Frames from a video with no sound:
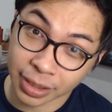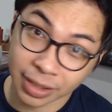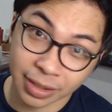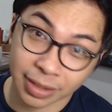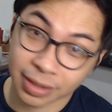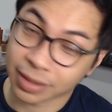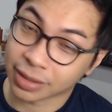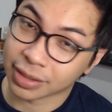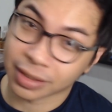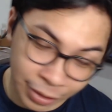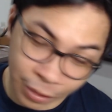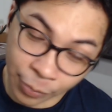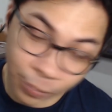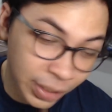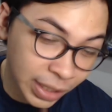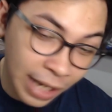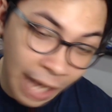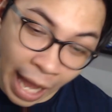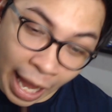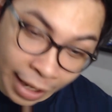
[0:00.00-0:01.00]
It's
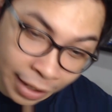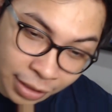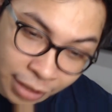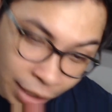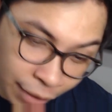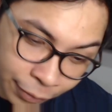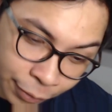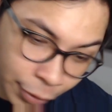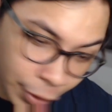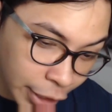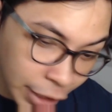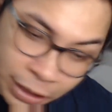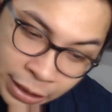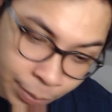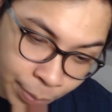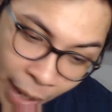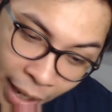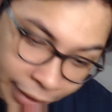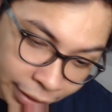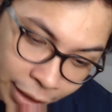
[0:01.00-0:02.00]
something I never
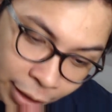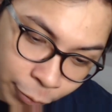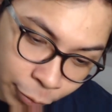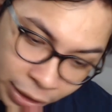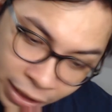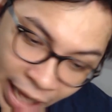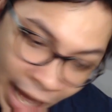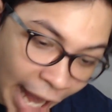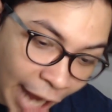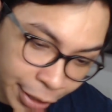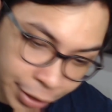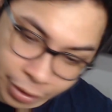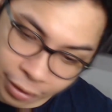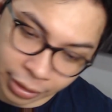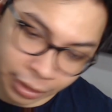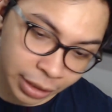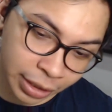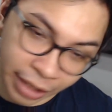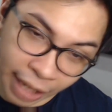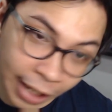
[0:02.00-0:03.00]
expected we'd
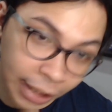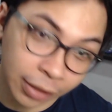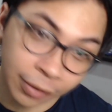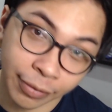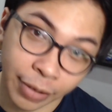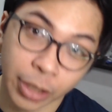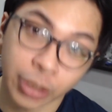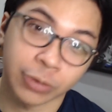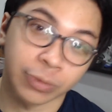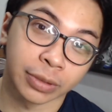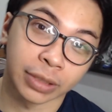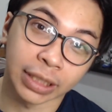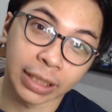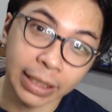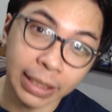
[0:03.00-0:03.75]
actually get eventually.